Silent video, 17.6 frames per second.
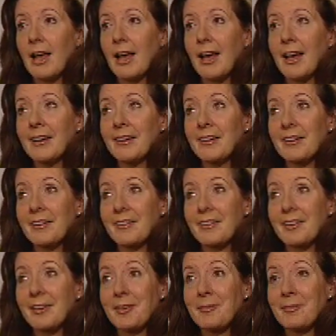
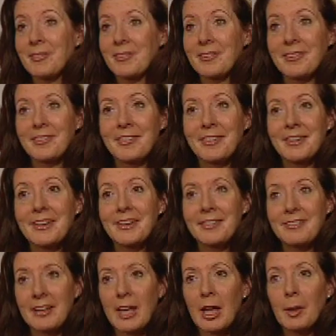And she
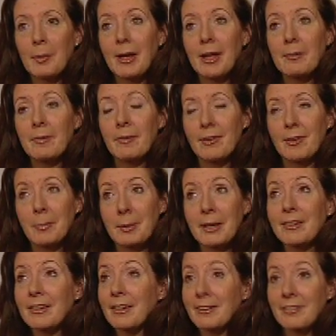needs help. And the
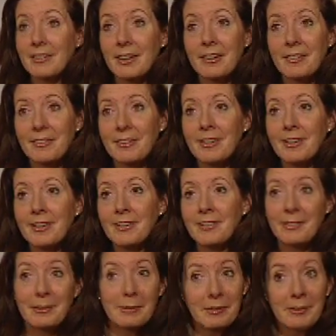big thing is she has to learn
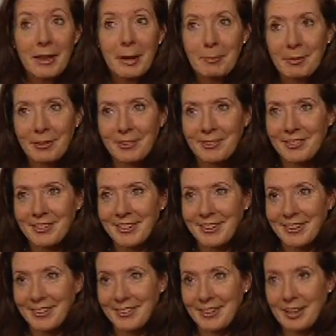to accept that she
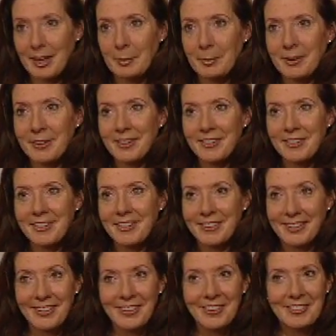needs help. And I think
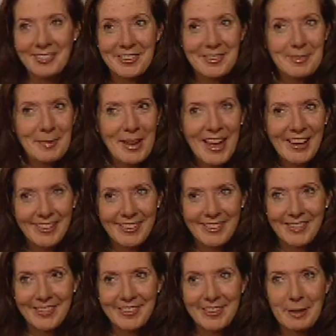a lot of us are bad
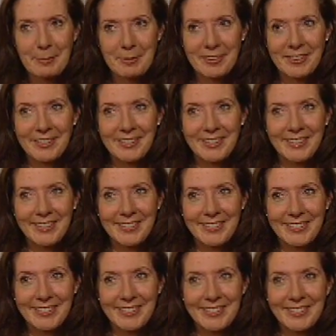at accepting
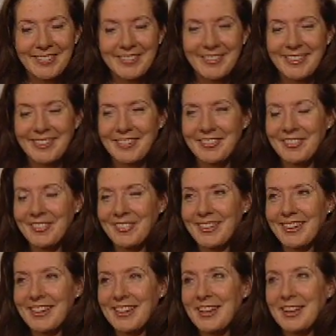that. And
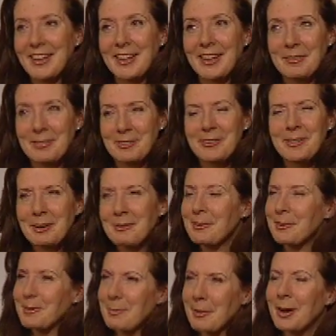I'm sure there
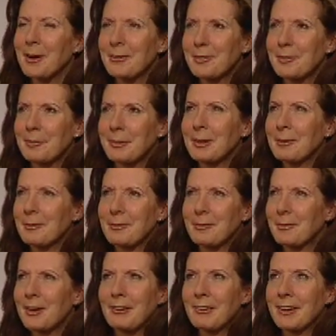was a part of me that
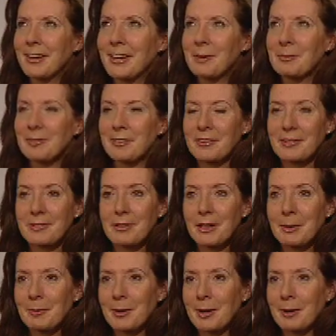was very like Mrs.
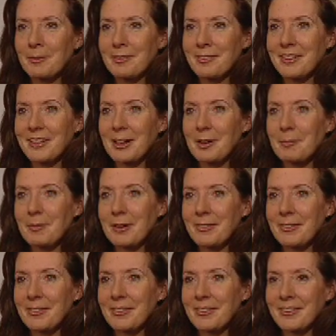Green when I was a young
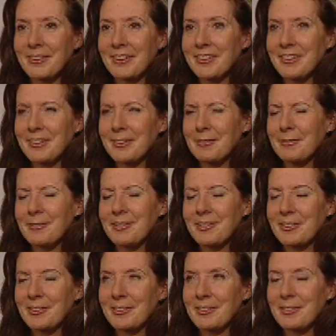mother, that I didn't
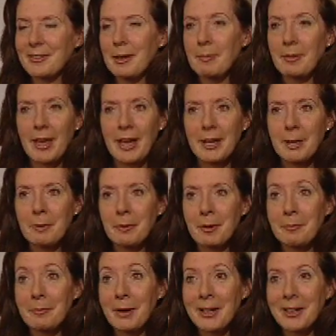want to accept that
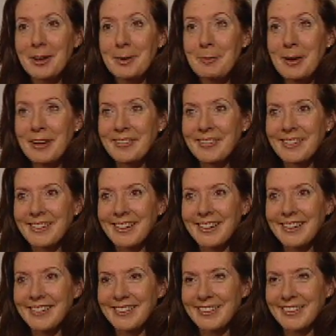anyone might know better than
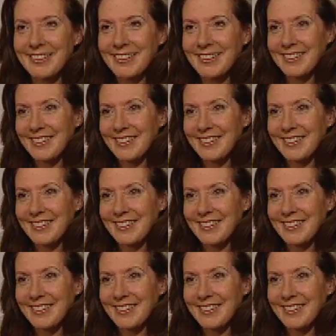I did.